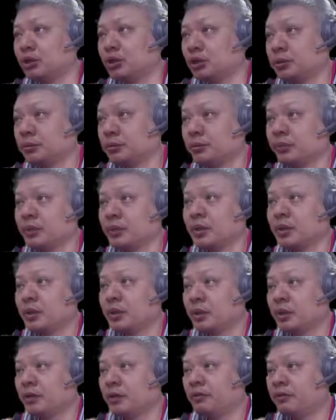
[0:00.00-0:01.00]
Variation
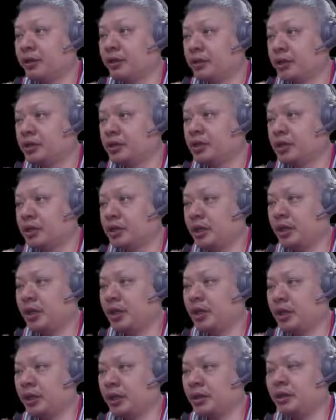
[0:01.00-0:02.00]
A,
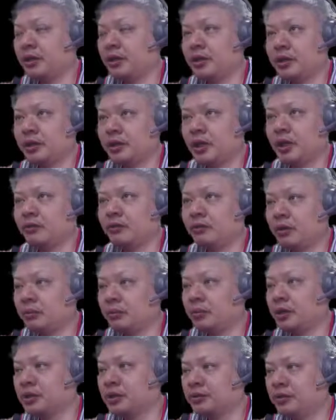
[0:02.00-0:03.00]
r4+5,
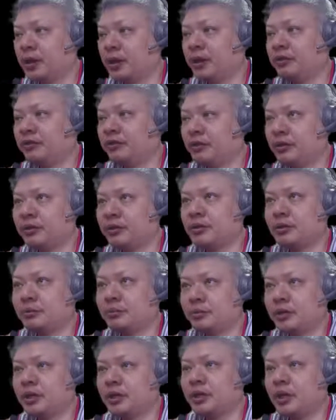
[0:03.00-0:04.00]
variation B, r1
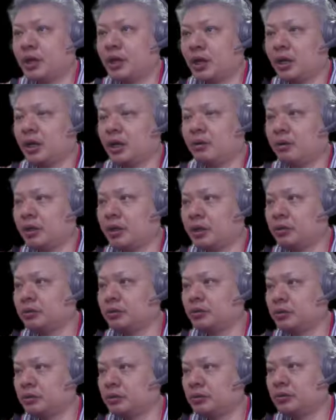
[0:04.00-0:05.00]
equals to 3.
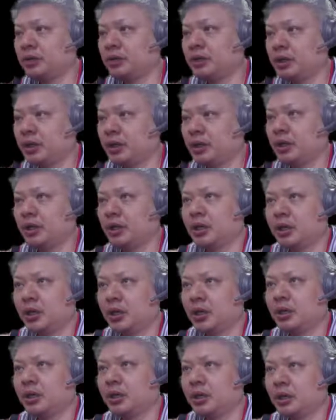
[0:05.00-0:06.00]
And
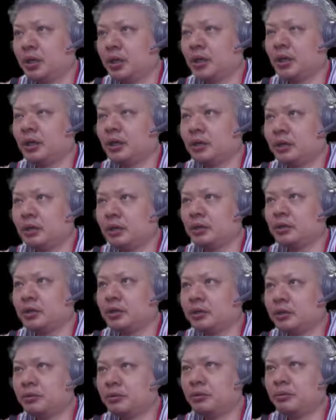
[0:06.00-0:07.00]
just a reminder,
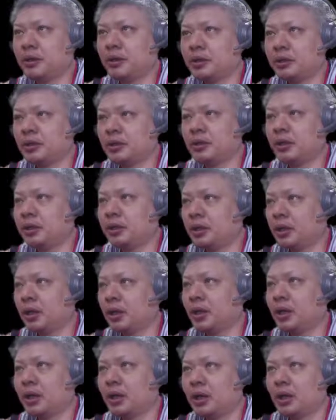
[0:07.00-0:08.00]

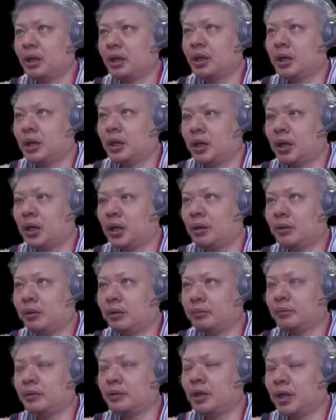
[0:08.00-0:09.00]

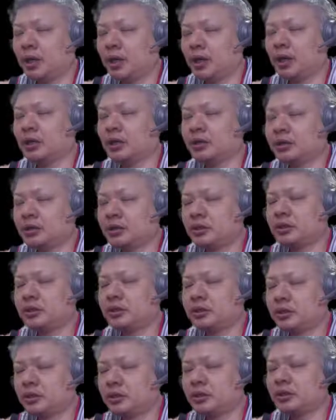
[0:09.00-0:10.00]

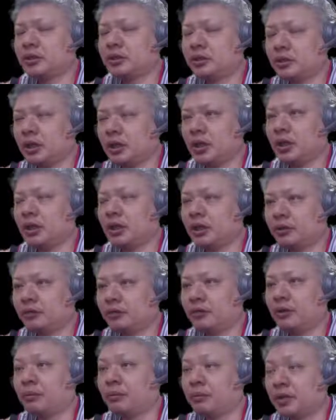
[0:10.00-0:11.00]
r4+7
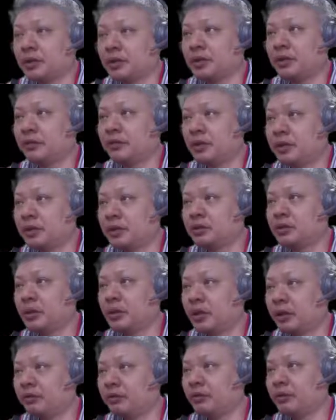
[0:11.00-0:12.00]
is not advocated
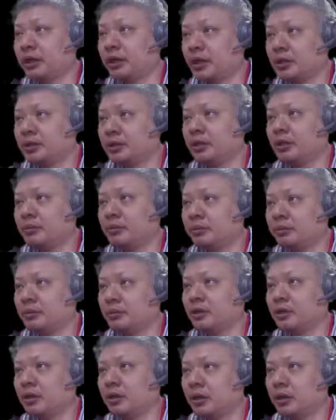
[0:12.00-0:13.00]
because
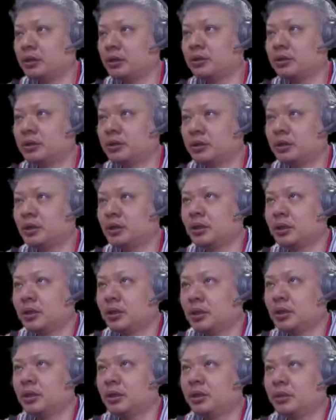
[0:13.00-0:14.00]
black
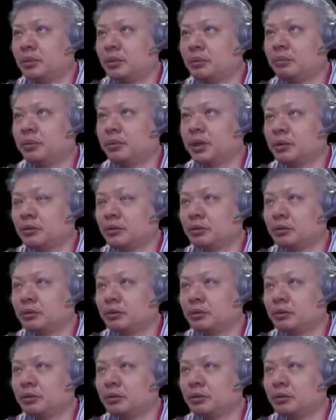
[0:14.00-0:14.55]
will lose tempi.